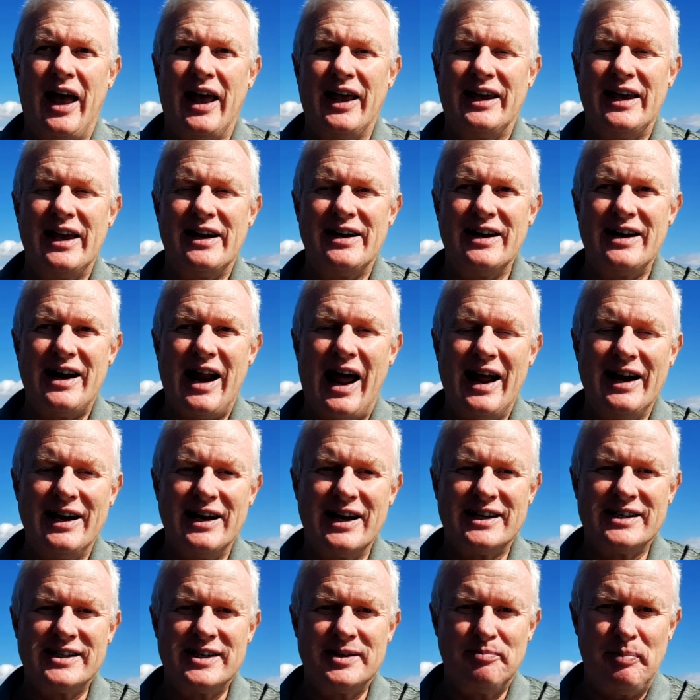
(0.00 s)
get an
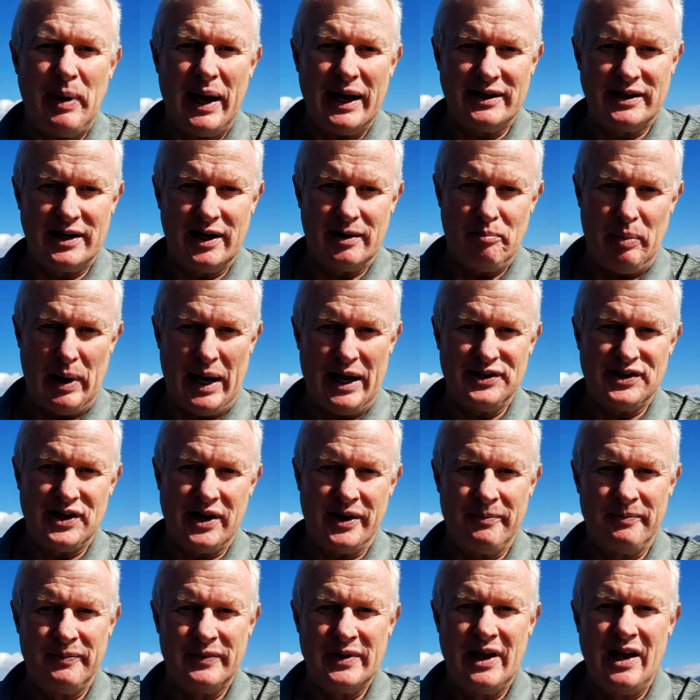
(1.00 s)
unexpected
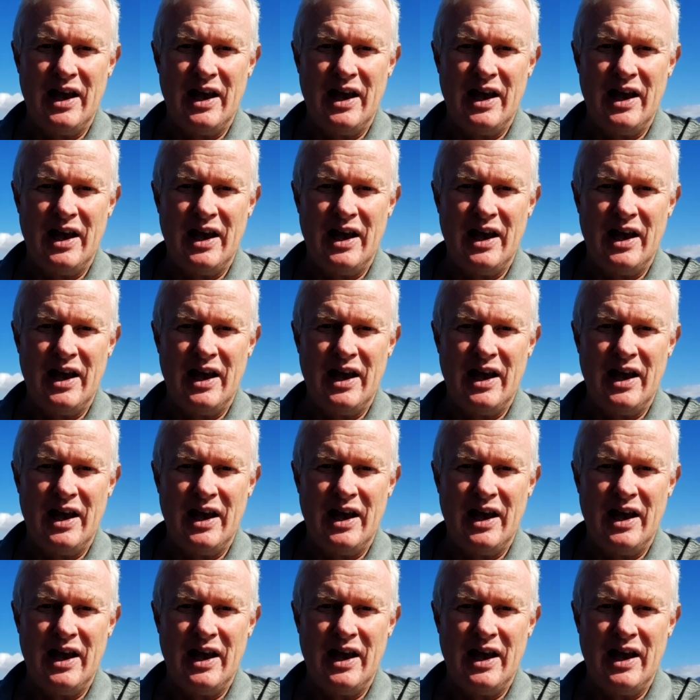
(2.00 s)
pleasure.